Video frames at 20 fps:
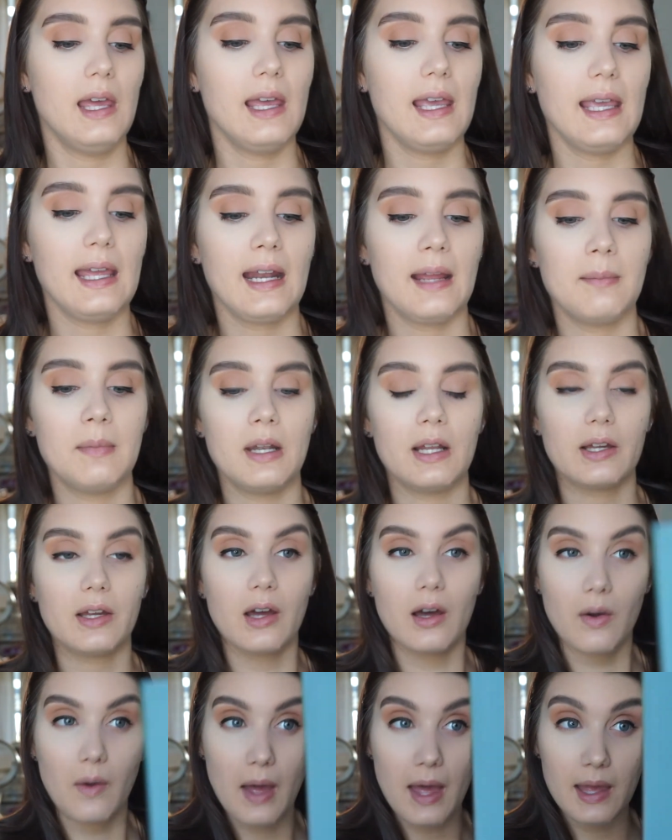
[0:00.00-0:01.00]
and I'm going to
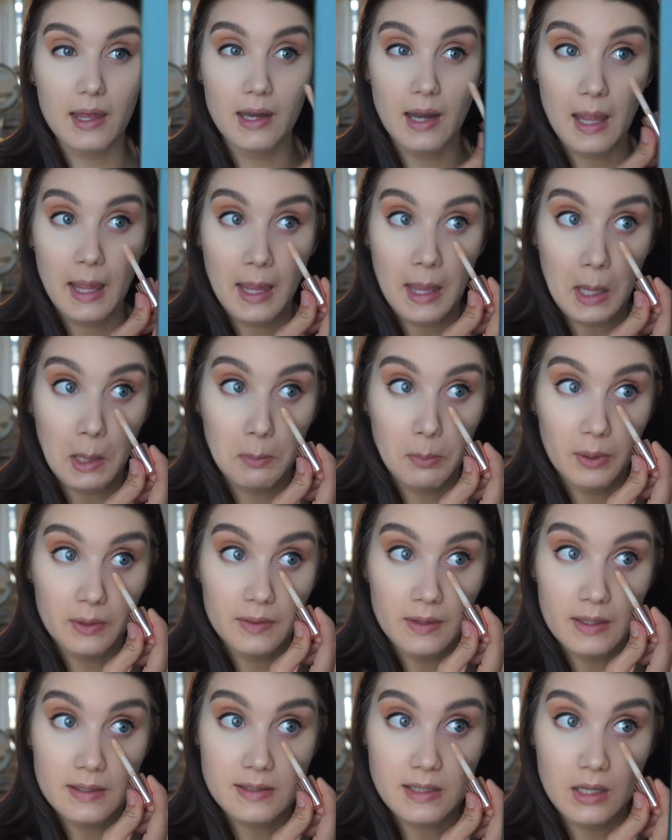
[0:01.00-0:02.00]
go ahead and put
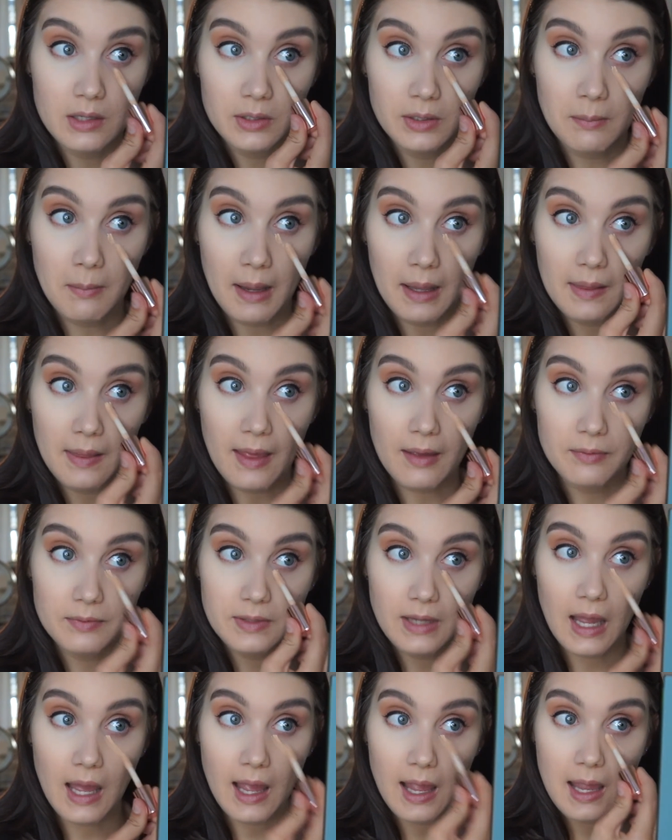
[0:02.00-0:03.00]
this under my left
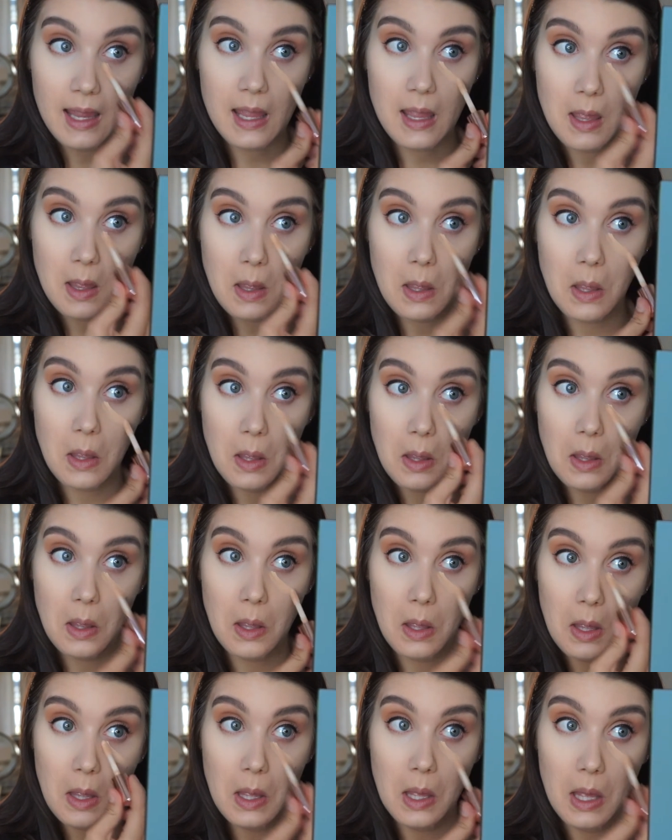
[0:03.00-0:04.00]
eye.
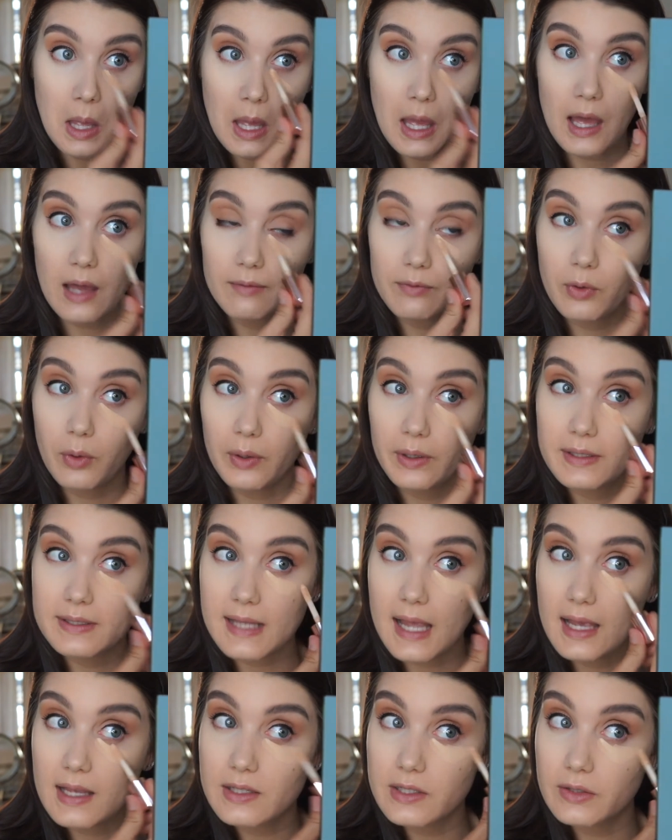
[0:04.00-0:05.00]
Of course,
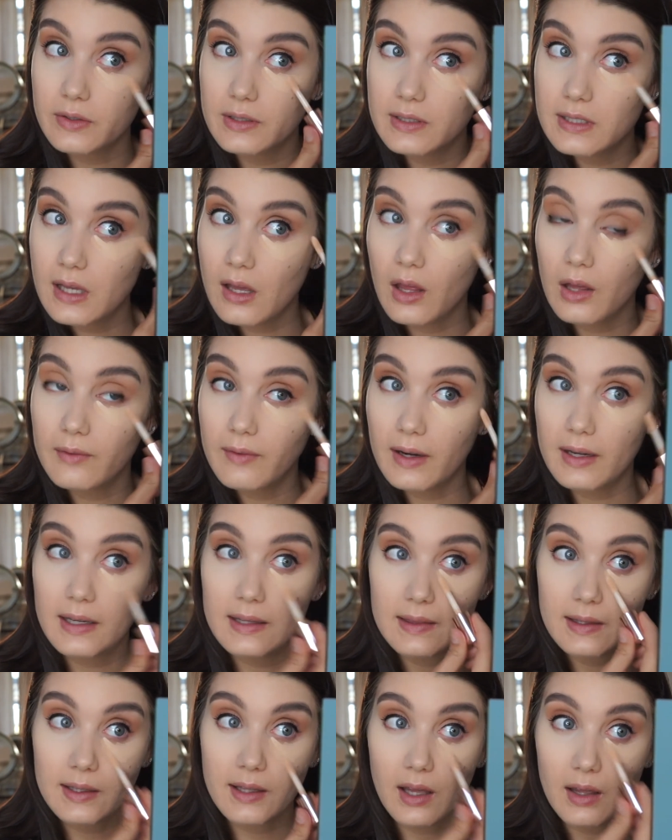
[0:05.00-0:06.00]
as you can tell already,
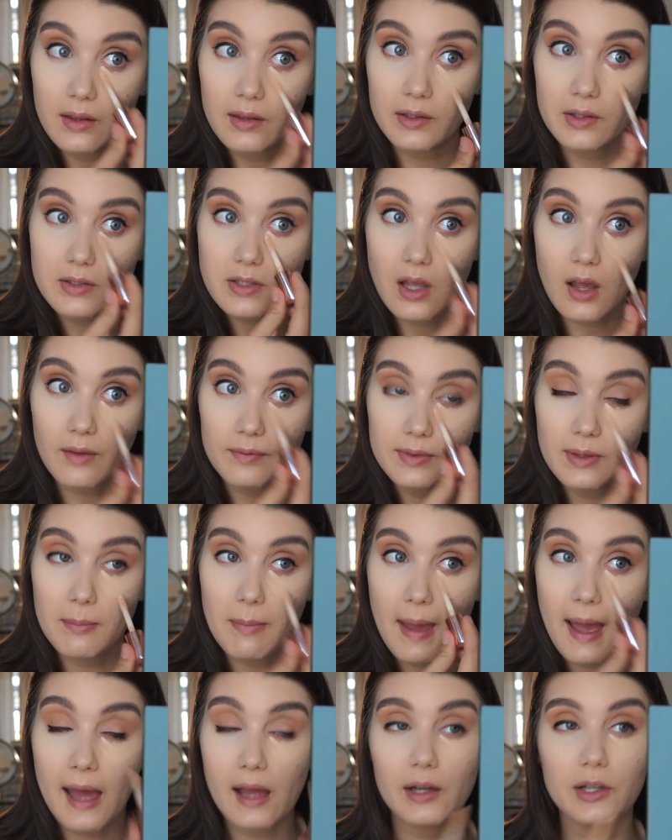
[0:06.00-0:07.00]
the colors off the
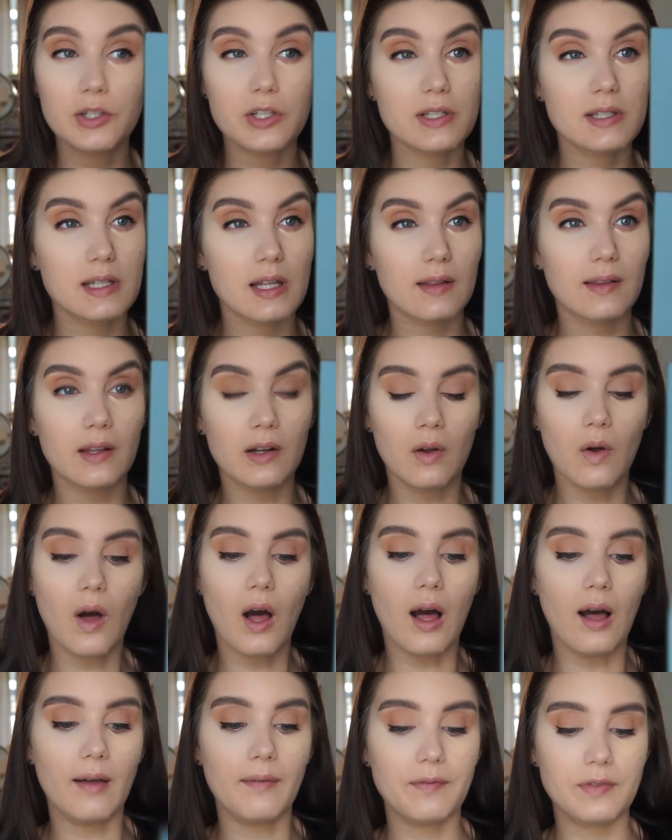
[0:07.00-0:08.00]
bat are just a little
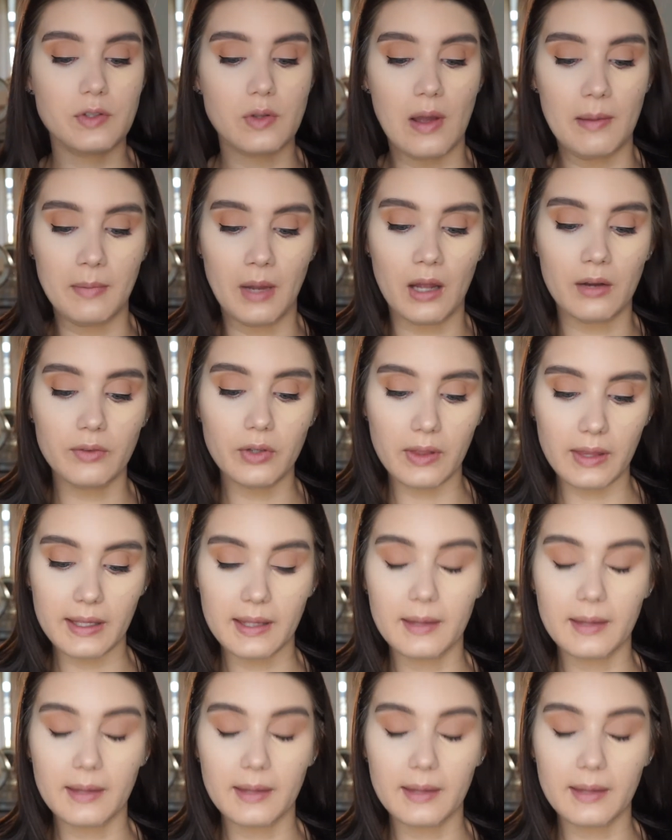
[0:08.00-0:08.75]
off, so I'm not really